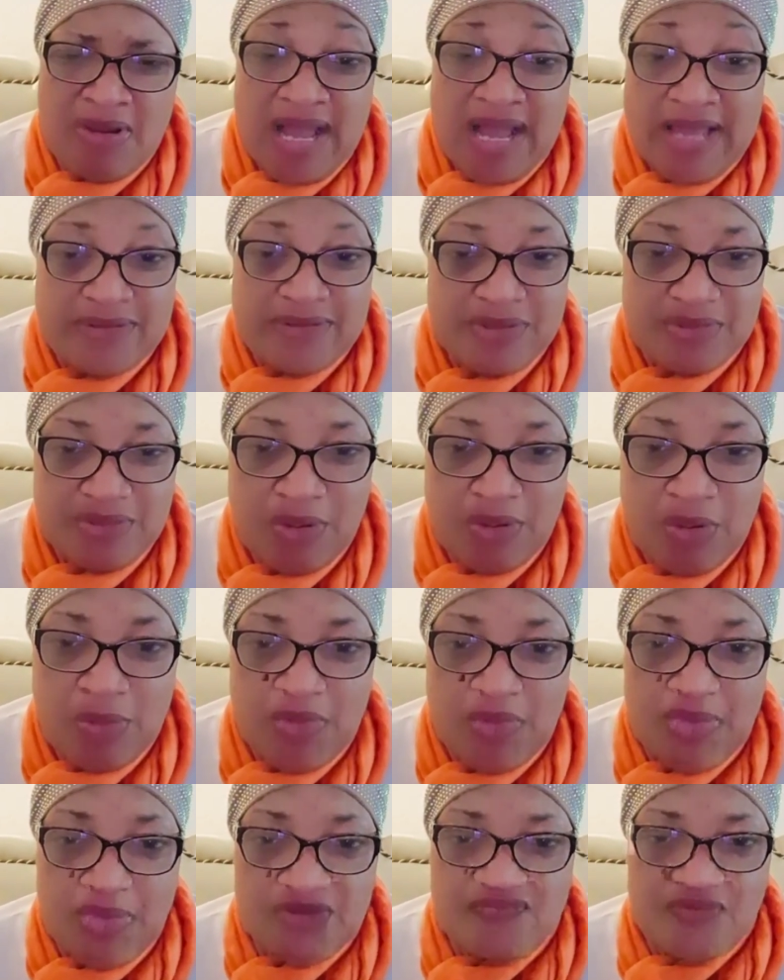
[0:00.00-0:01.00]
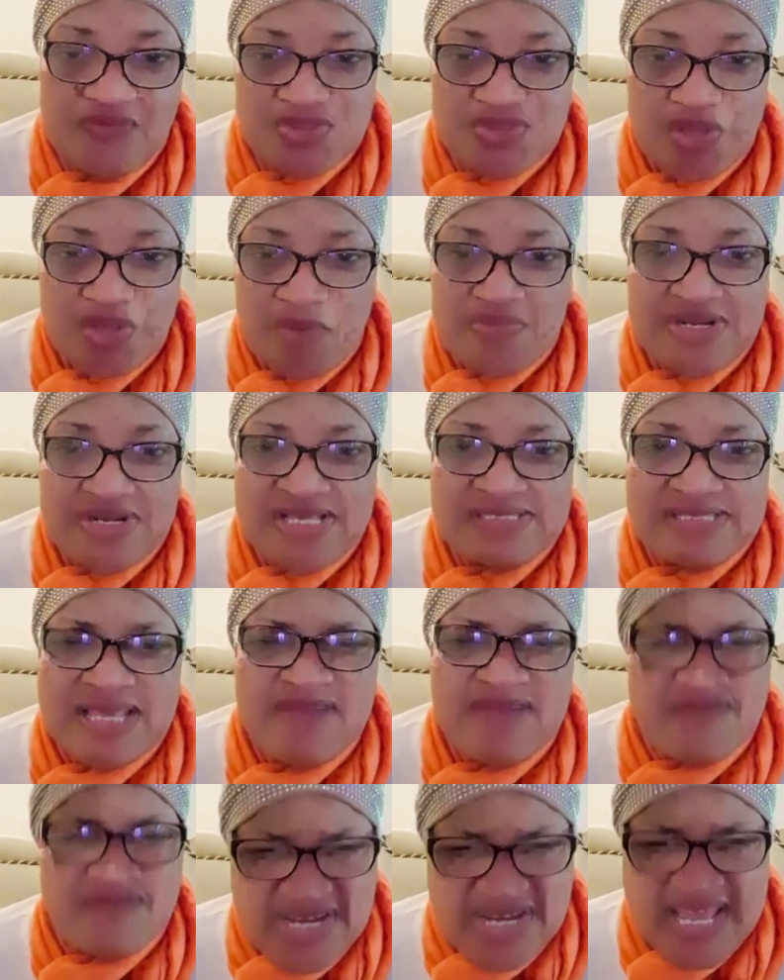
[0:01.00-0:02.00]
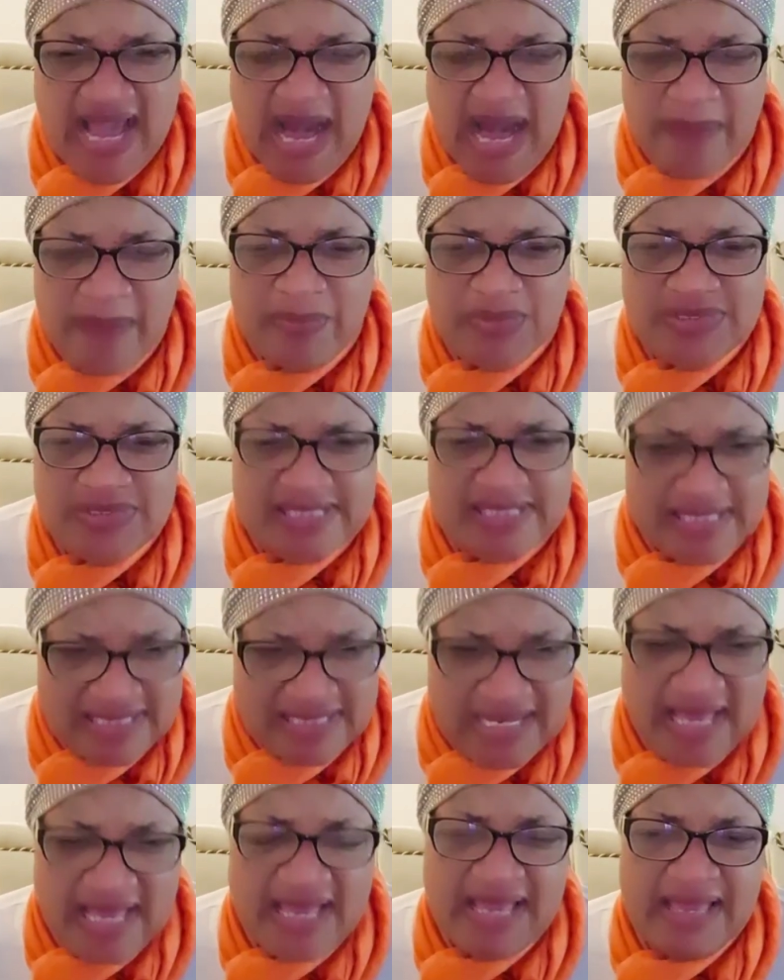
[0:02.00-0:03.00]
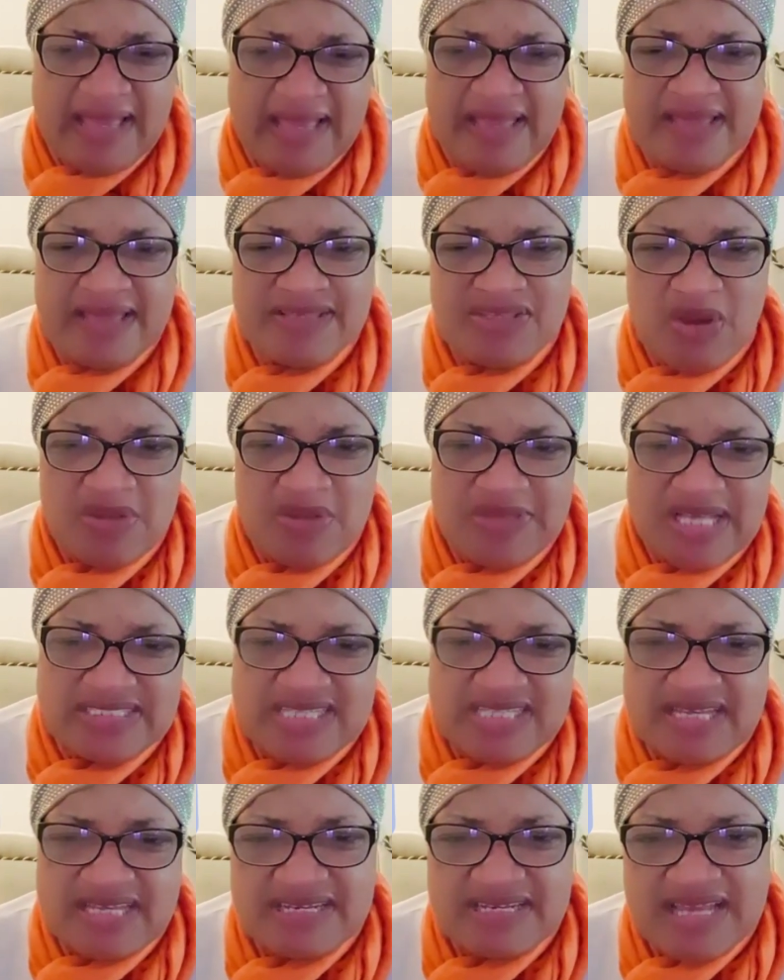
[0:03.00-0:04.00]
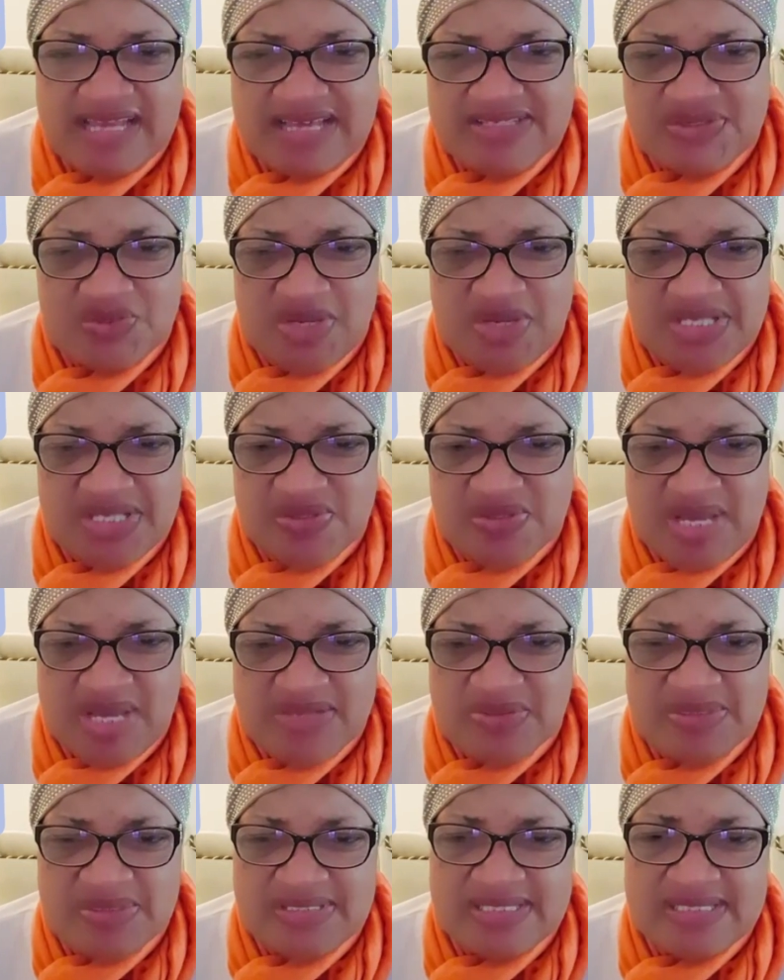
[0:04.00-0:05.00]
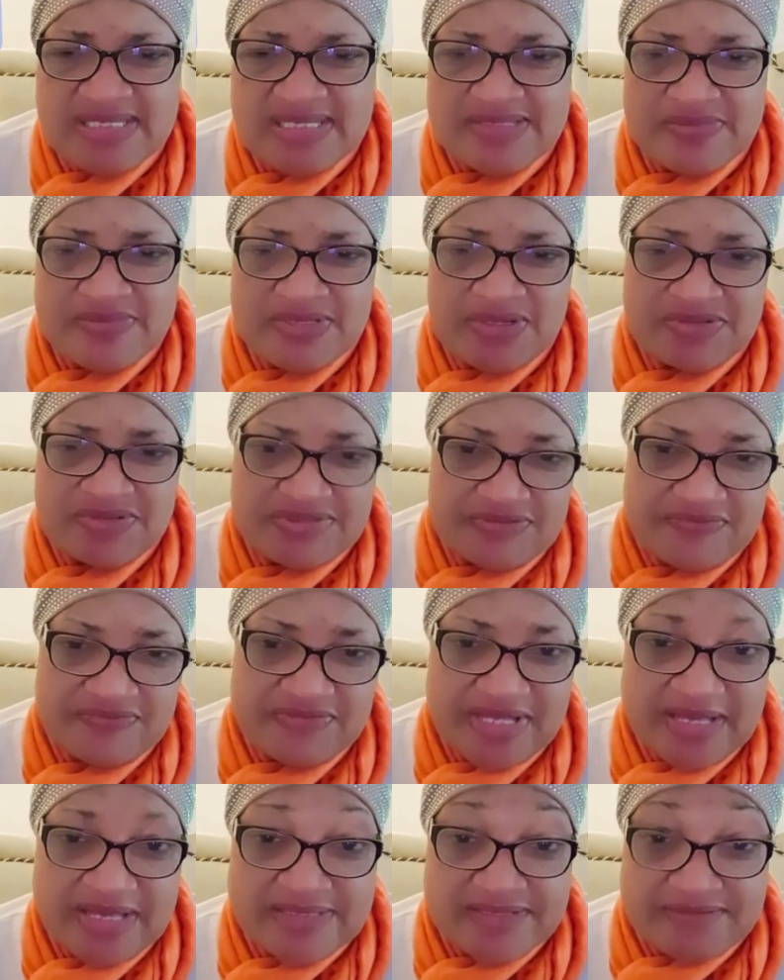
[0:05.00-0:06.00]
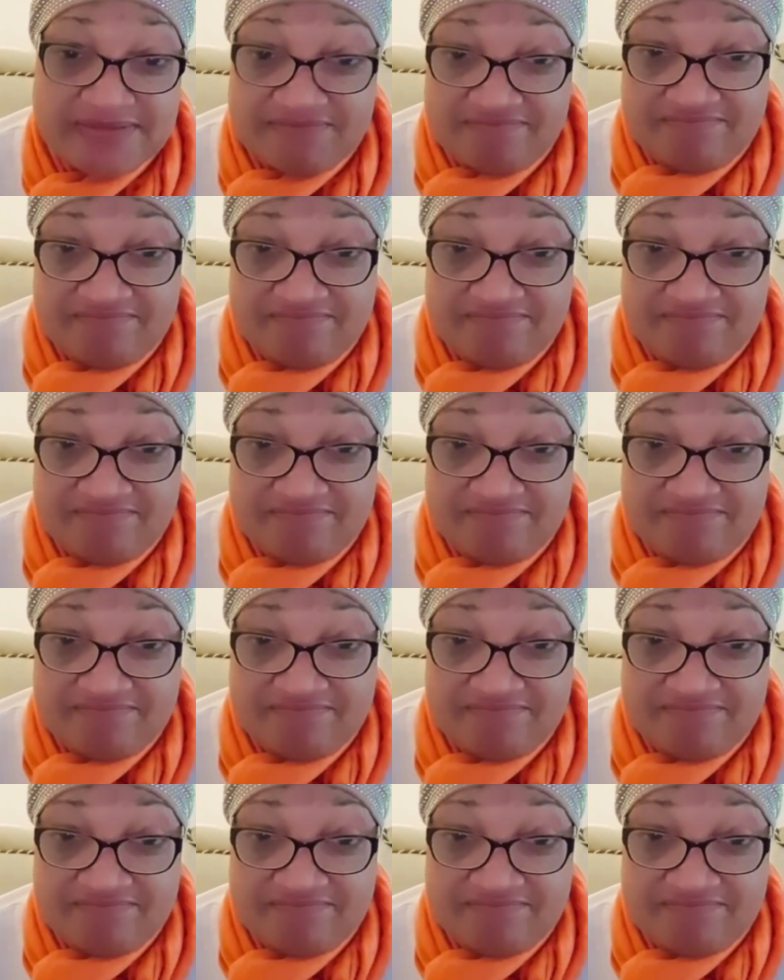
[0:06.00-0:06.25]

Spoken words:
But for some reason, even it happens in the other channel as well. So I don't think it's because of that.